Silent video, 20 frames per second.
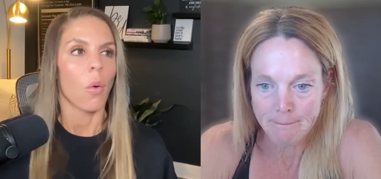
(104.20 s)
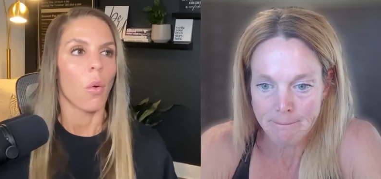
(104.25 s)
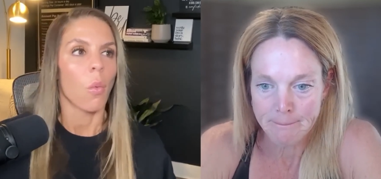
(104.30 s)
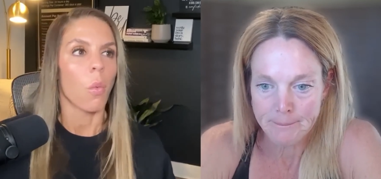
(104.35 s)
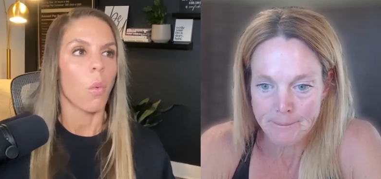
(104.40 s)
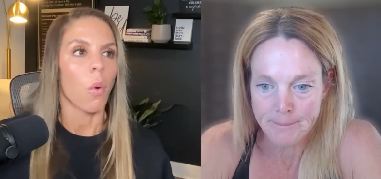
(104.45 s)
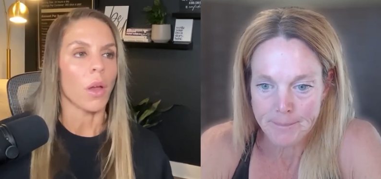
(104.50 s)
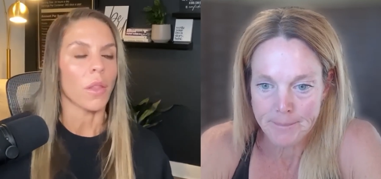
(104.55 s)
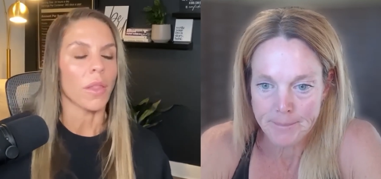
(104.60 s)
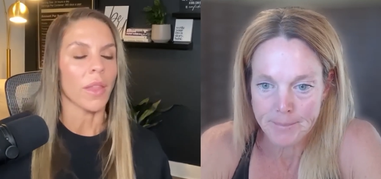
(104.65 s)

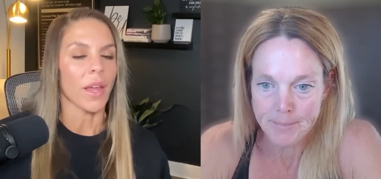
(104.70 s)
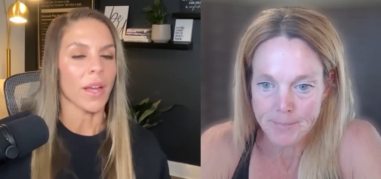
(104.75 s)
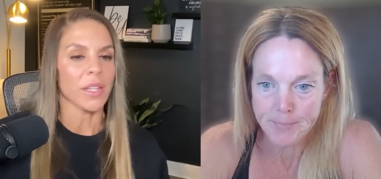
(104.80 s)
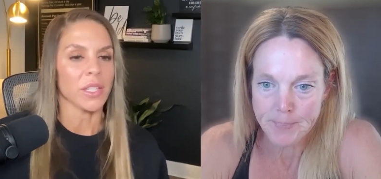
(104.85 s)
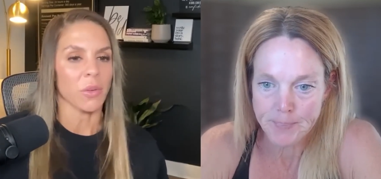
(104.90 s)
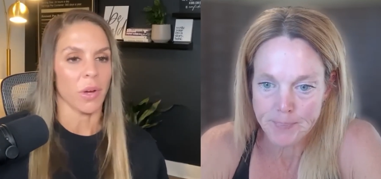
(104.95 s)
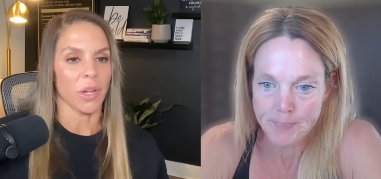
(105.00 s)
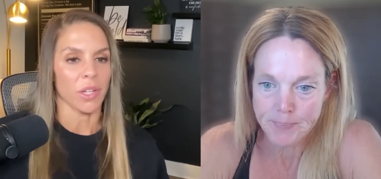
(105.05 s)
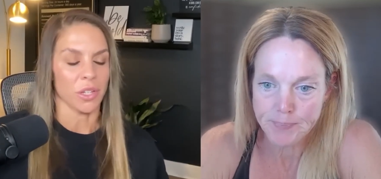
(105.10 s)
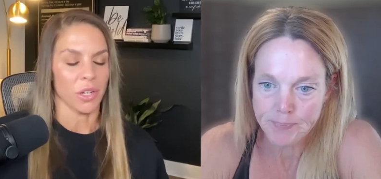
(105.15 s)
Speaker 1: One last
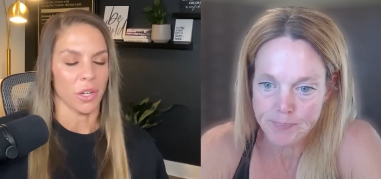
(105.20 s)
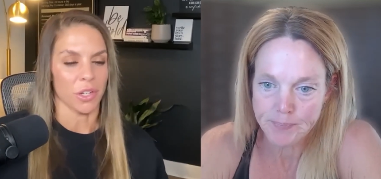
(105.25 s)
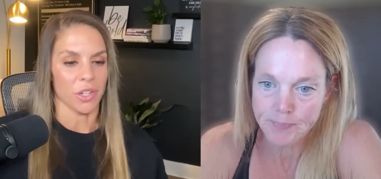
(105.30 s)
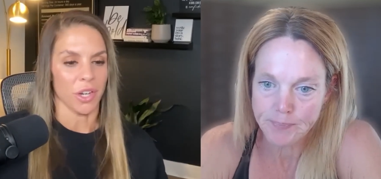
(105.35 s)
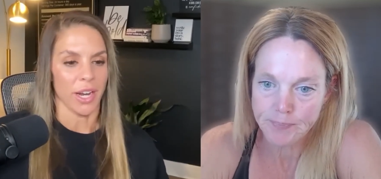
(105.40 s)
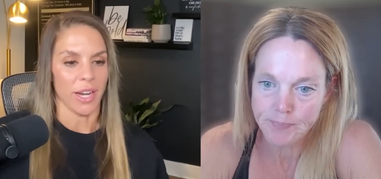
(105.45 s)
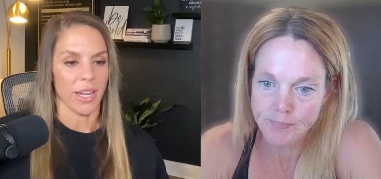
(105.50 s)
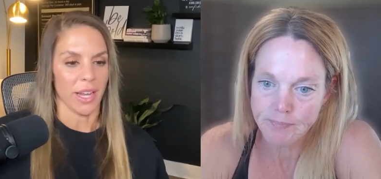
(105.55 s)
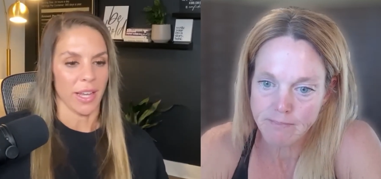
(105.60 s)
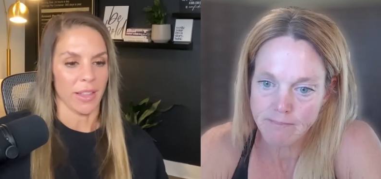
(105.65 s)
question on
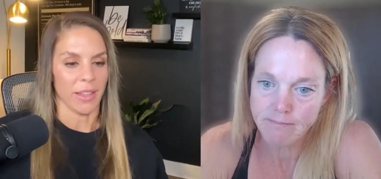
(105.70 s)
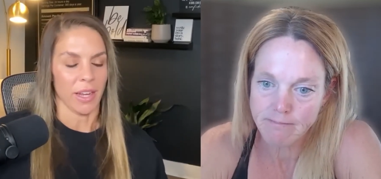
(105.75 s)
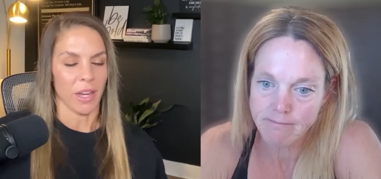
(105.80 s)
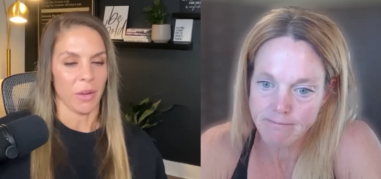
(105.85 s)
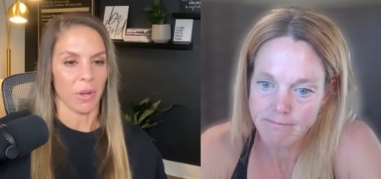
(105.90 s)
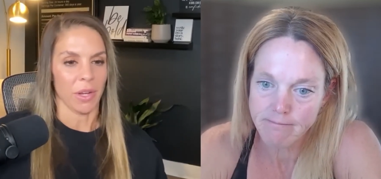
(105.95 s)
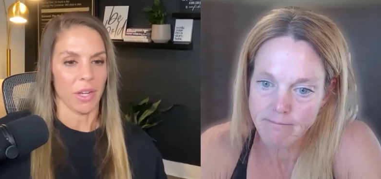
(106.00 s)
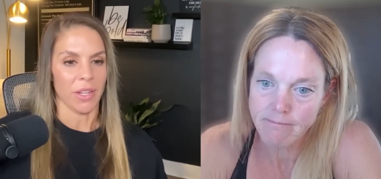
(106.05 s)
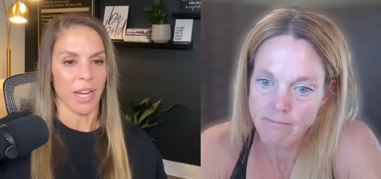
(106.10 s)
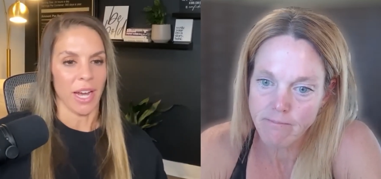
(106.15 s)
training, and then I
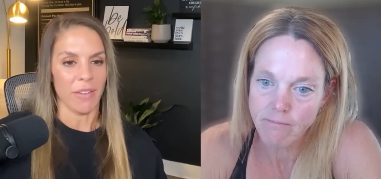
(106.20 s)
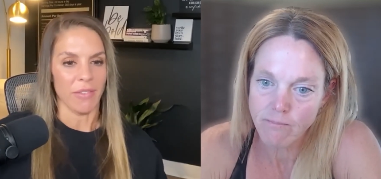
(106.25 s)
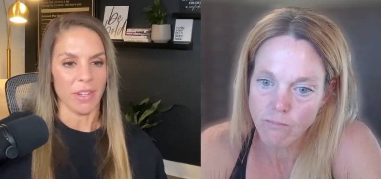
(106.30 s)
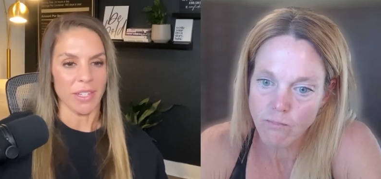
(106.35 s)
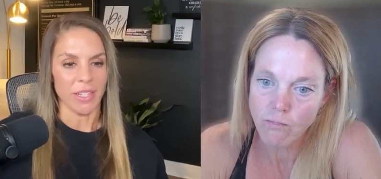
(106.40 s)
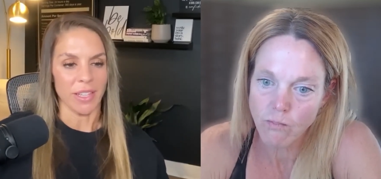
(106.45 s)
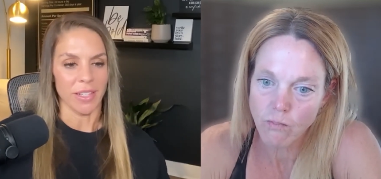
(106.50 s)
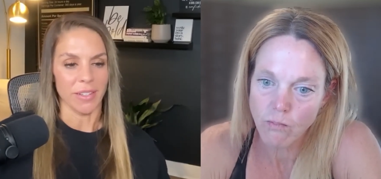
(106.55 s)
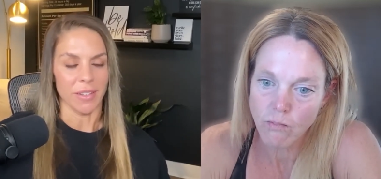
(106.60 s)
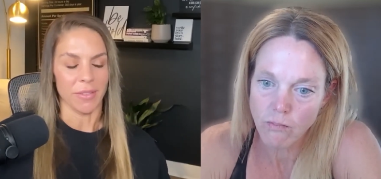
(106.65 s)
want to dive
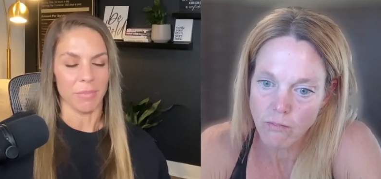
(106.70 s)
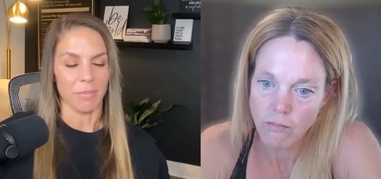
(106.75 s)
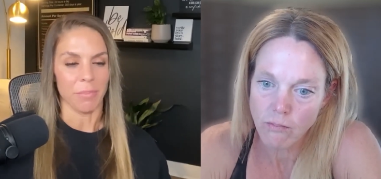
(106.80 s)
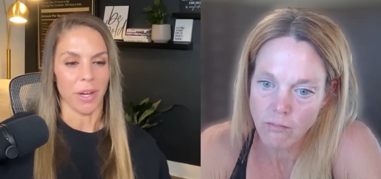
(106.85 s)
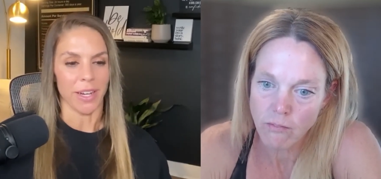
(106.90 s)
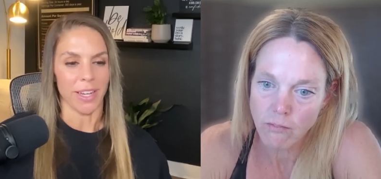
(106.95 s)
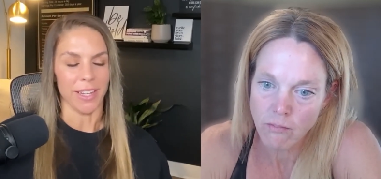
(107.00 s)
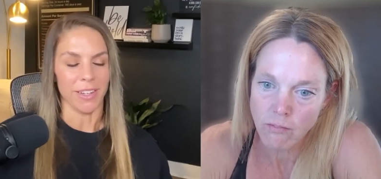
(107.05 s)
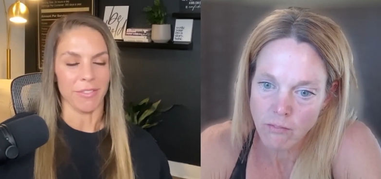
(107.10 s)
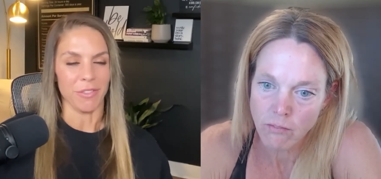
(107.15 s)
into the
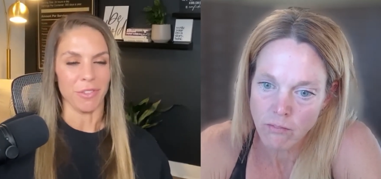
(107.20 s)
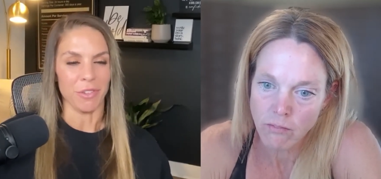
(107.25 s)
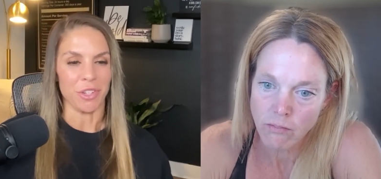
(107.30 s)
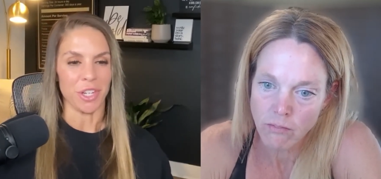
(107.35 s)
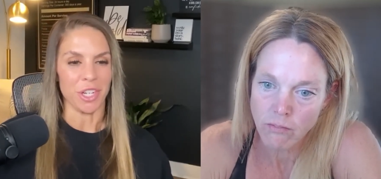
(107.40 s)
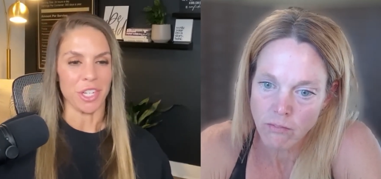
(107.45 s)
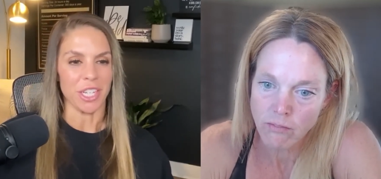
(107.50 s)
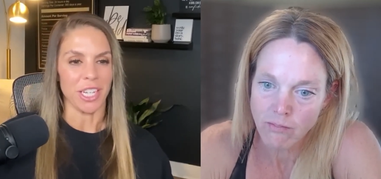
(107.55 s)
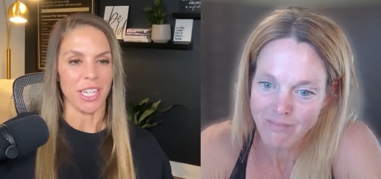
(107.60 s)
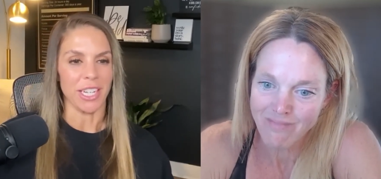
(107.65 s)
bucket of
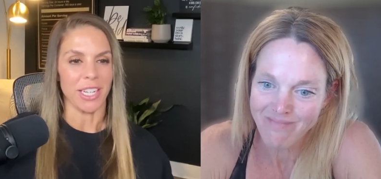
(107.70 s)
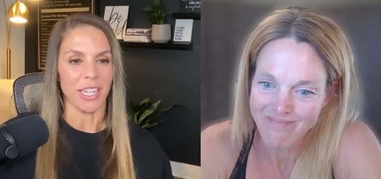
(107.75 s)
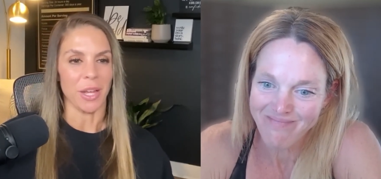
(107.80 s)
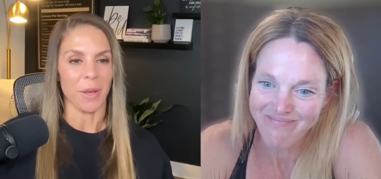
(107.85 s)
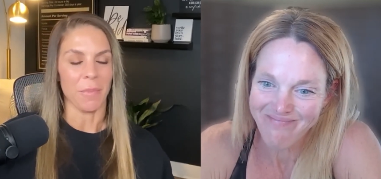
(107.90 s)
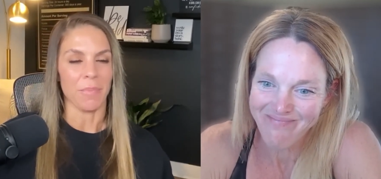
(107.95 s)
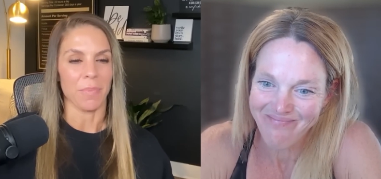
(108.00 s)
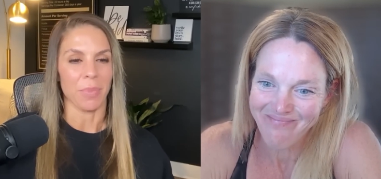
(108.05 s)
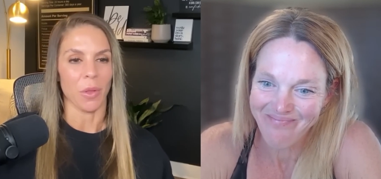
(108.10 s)
nutrition.